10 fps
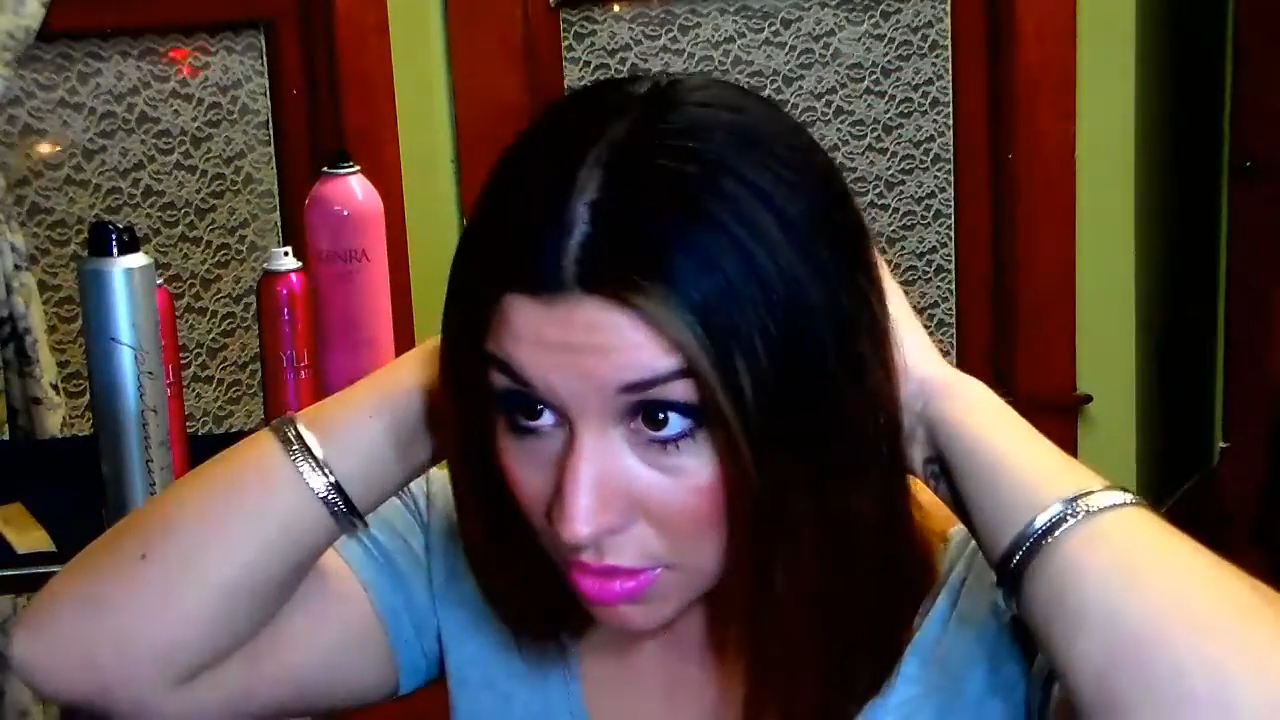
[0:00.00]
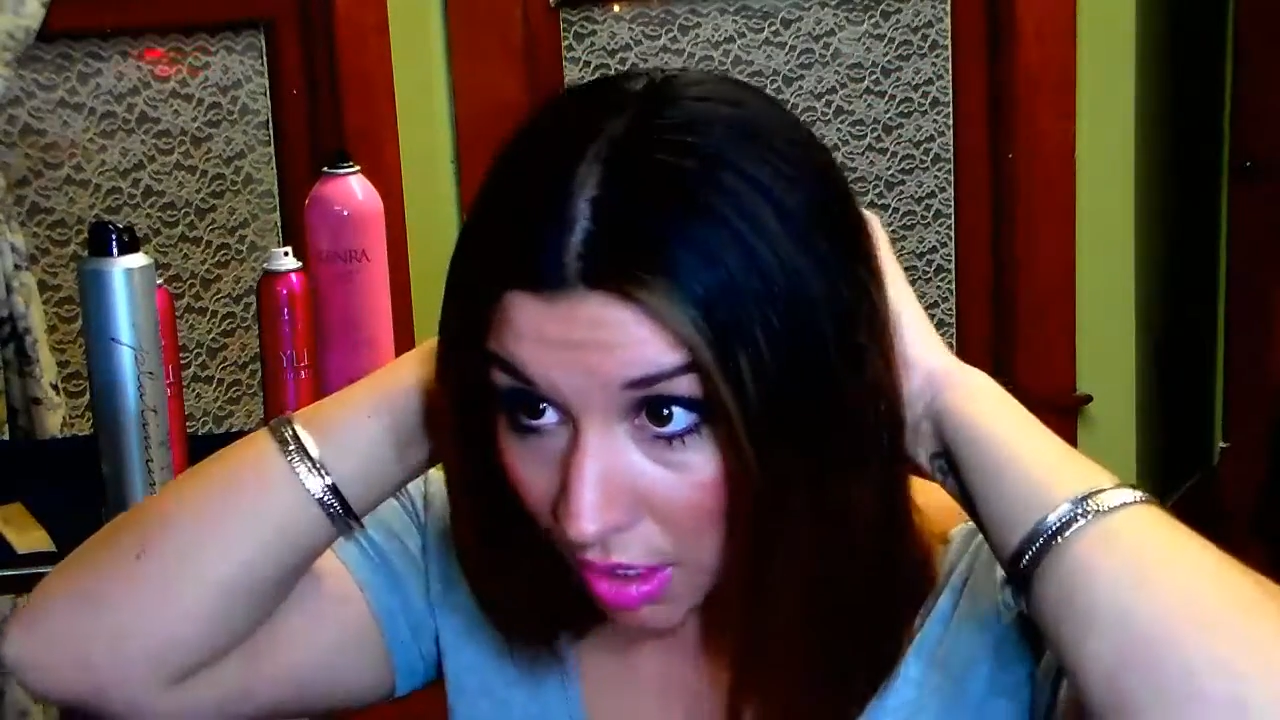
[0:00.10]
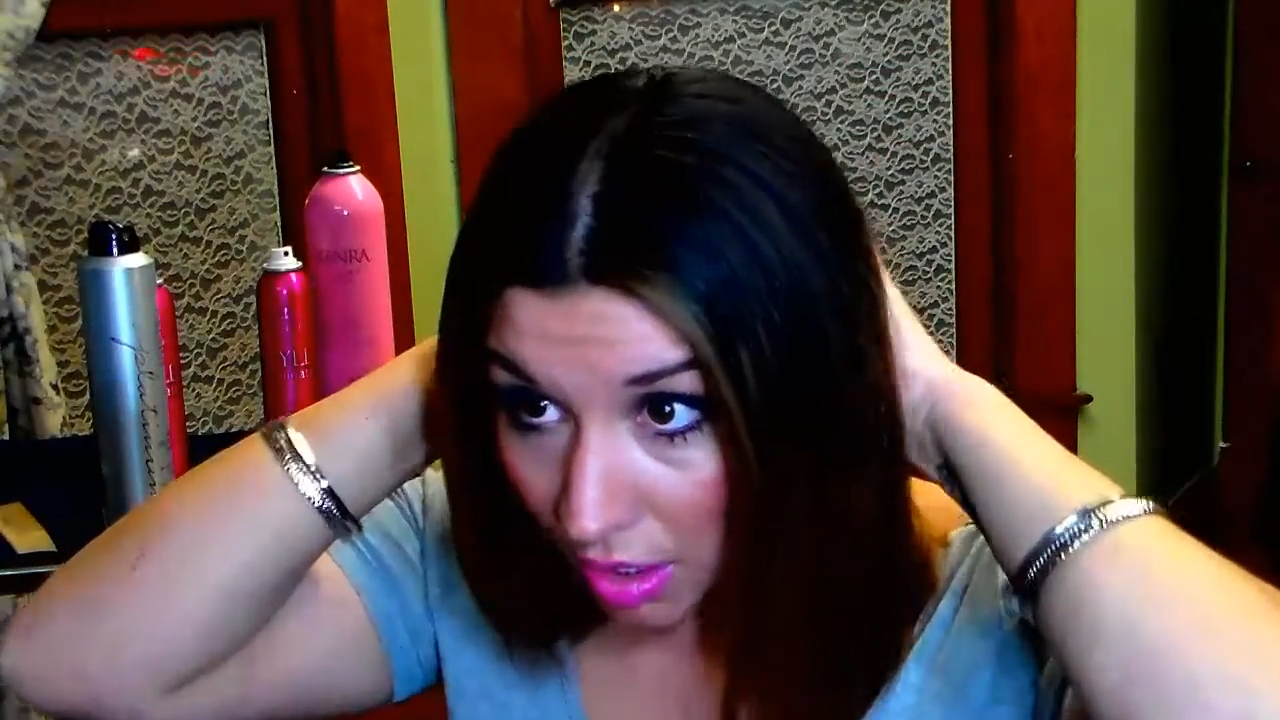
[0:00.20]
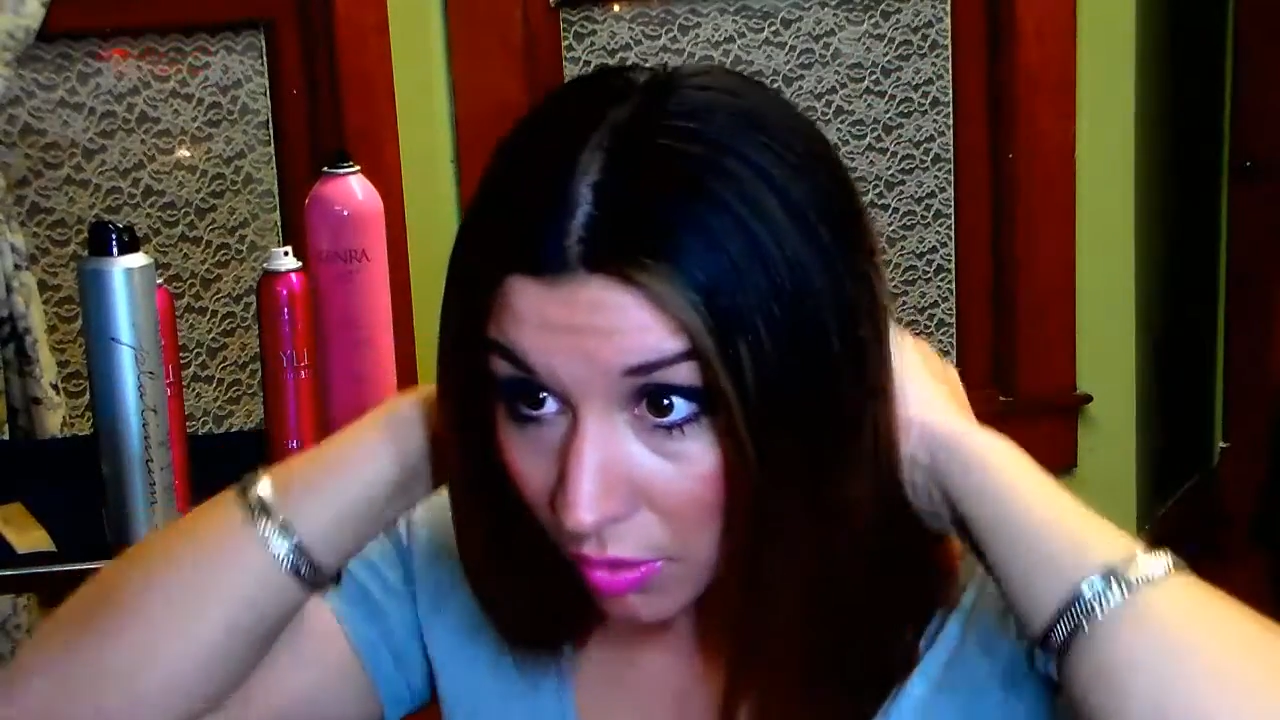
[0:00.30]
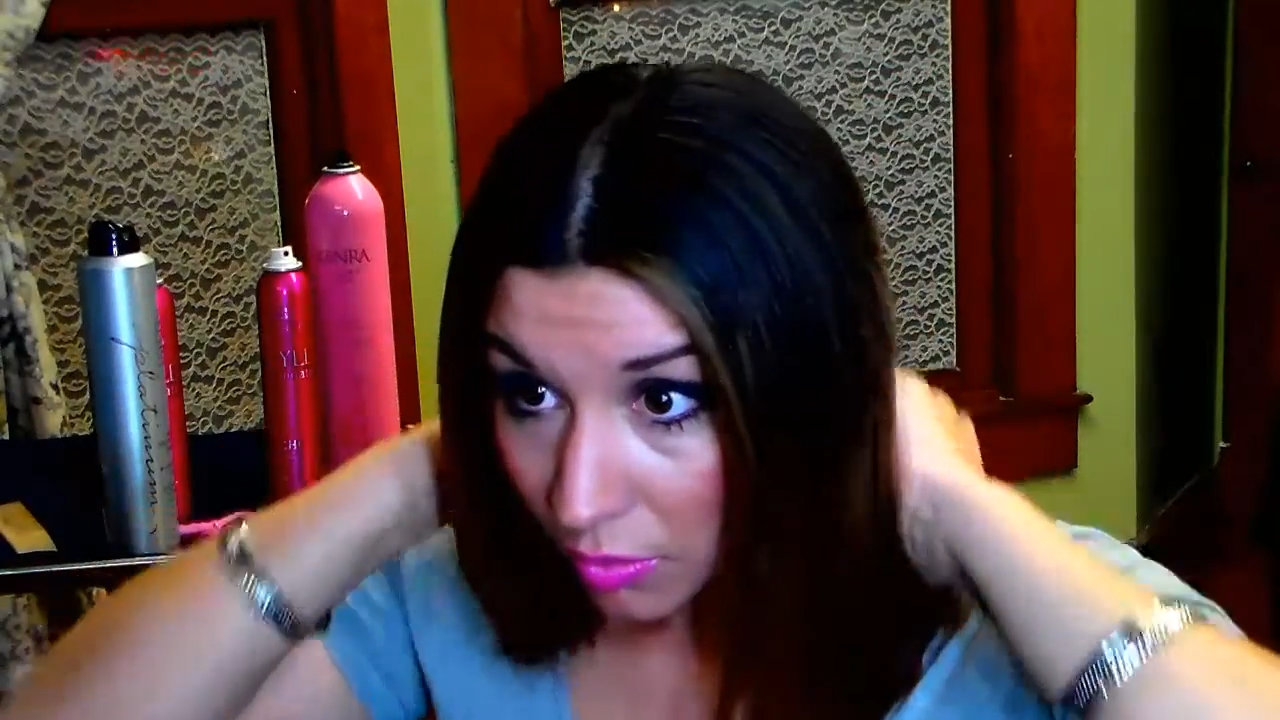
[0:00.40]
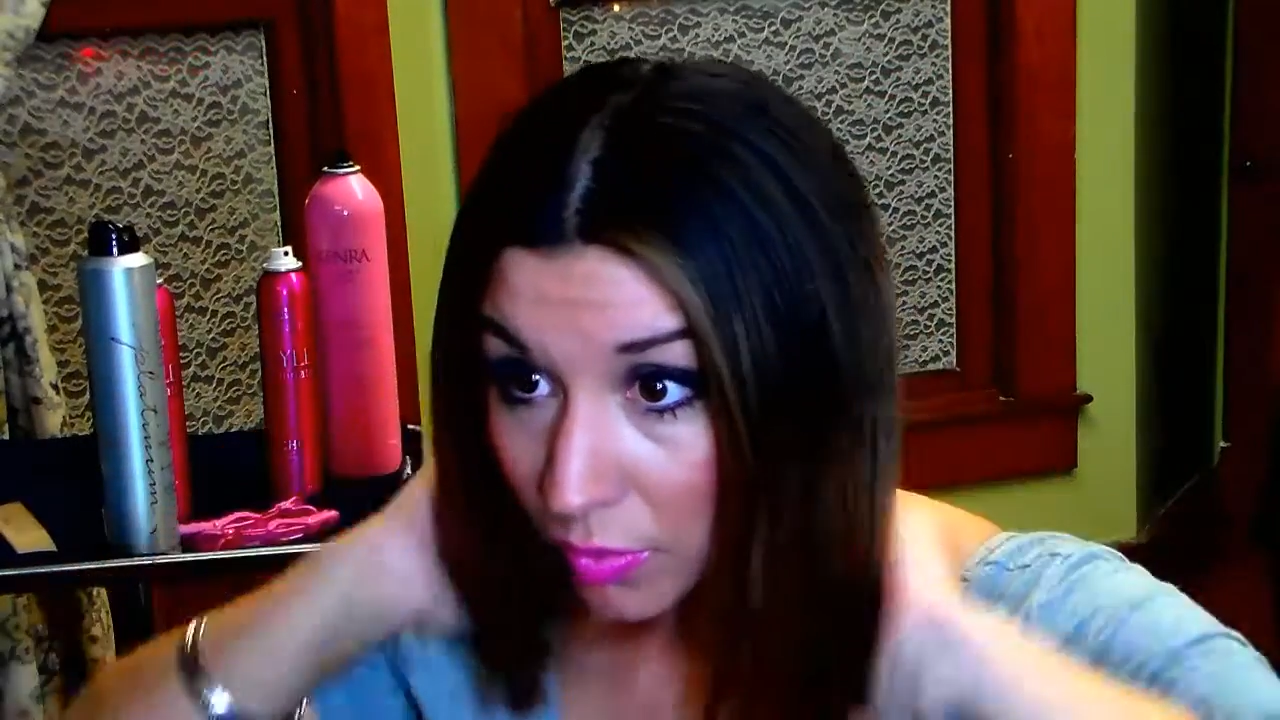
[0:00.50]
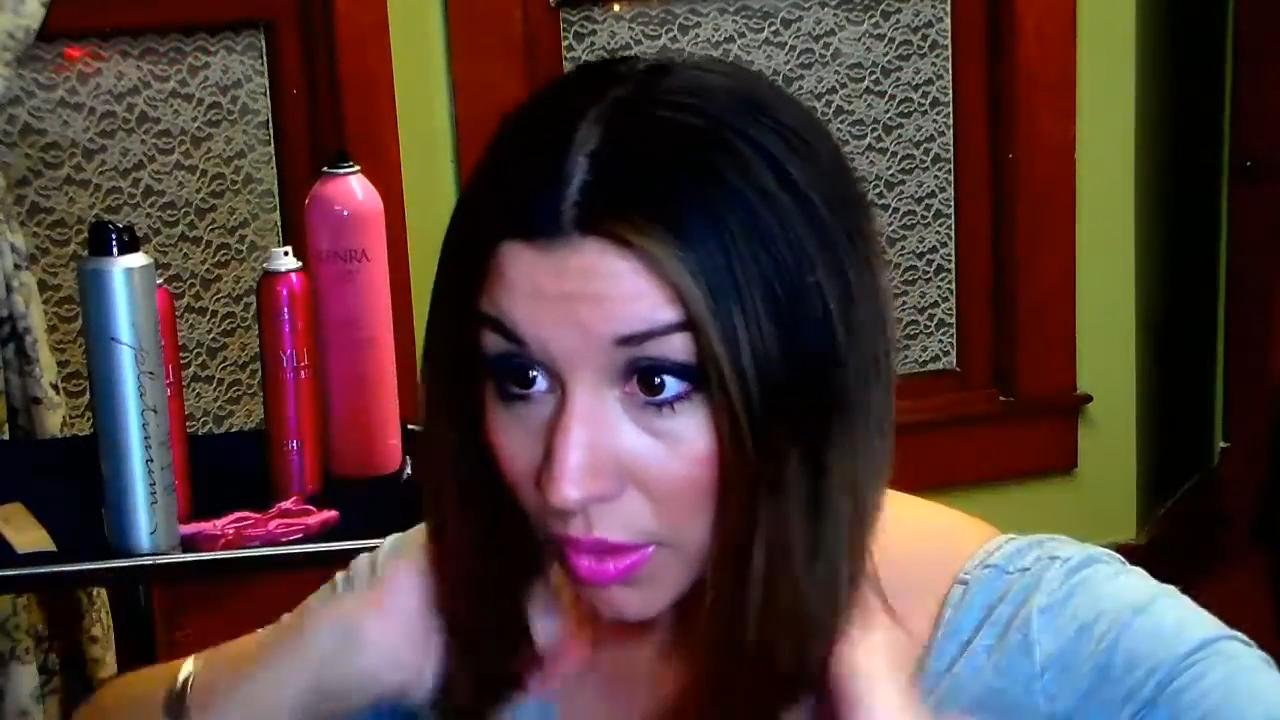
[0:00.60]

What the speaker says: So